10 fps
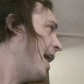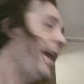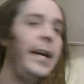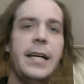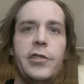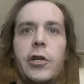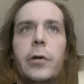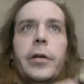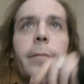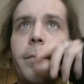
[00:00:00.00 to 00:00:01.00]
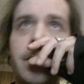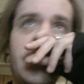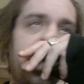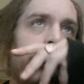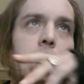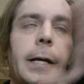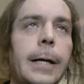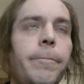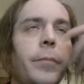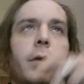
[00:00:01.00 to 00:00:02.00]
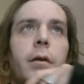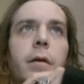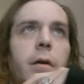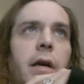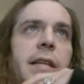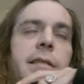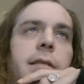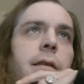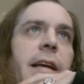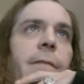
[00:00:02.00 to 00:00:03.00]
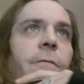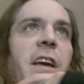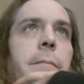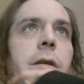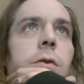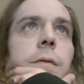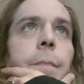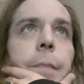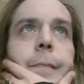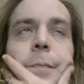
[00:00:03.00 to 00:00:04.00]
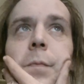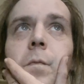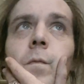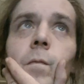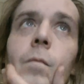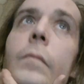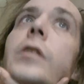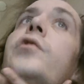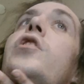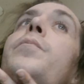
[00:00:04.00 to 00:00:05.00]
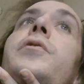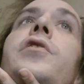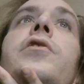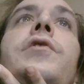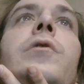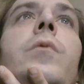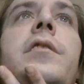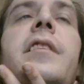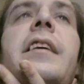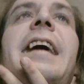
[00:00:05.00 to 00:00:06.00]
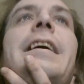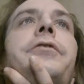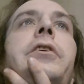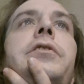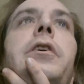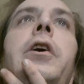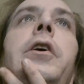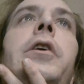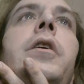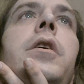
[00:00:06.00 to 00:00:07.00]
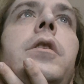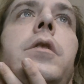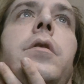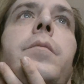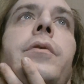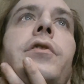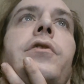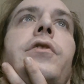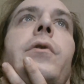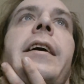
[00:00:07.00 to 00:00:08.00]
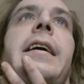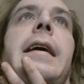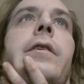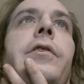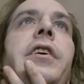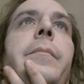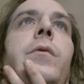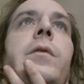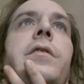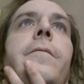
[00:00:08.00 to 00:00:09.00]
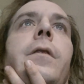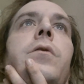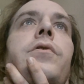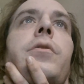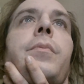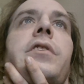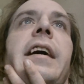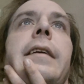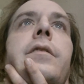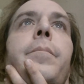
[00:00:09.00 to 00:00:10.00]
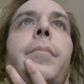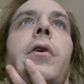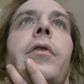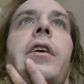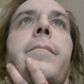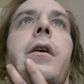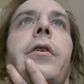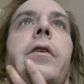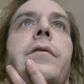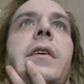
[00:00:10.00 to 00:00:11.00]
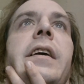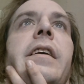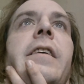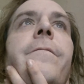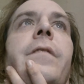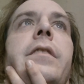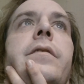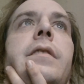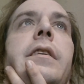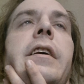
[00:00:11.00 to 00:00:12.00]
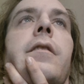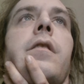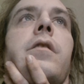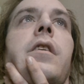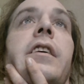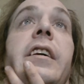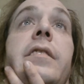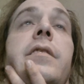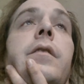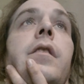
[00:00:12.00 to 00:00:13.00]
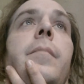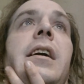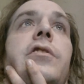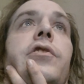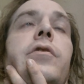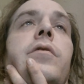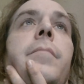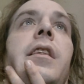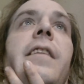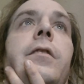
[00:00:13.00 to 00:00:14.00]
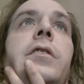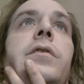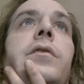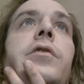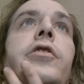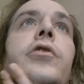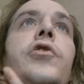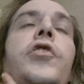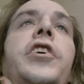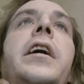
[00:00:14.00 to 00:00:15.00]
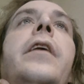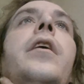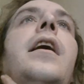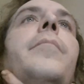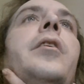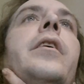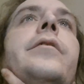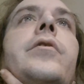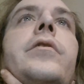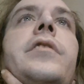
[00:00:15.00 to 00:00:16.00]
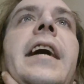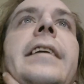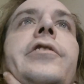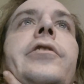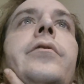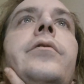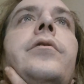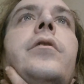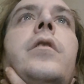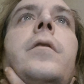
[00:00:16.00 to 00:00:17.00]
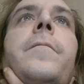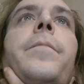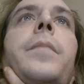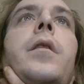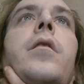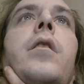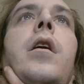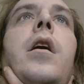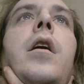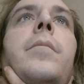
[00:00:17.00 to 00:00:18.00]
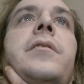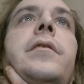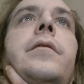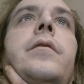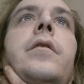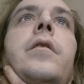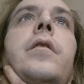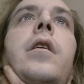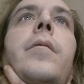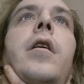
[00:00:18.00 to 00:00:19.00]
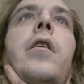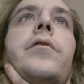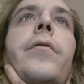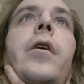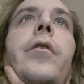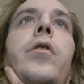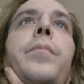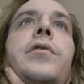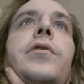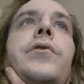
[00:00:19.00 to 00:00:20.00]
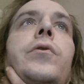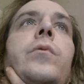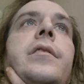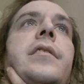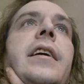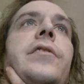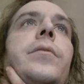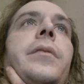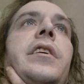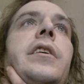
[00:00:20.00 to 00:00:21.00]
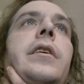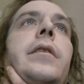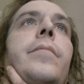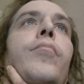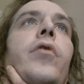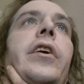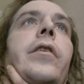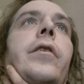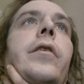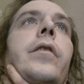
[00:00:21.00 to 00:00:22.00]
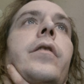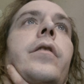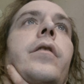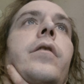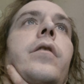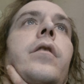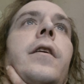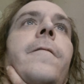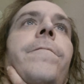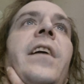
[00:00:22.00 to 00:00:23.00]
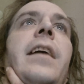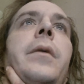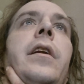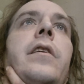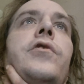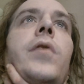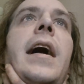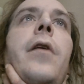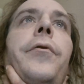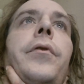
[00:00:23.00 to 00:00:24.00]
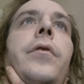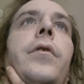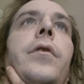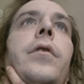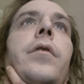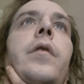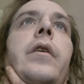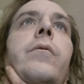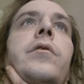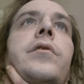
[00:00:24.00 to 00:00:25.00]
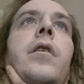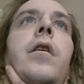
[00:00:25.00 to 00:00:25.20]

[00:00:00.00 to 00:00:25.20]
had it, I'd show you. Just look it up. It's like famous. So Pazuzu was the counter to her. Pazuzu, a god or demon, was invoked to protect birthing mothers and infants against Lamashtu's malevolence, usually on amulets or statues. Although Pazuzu was said to be bringer of famine and drought, he was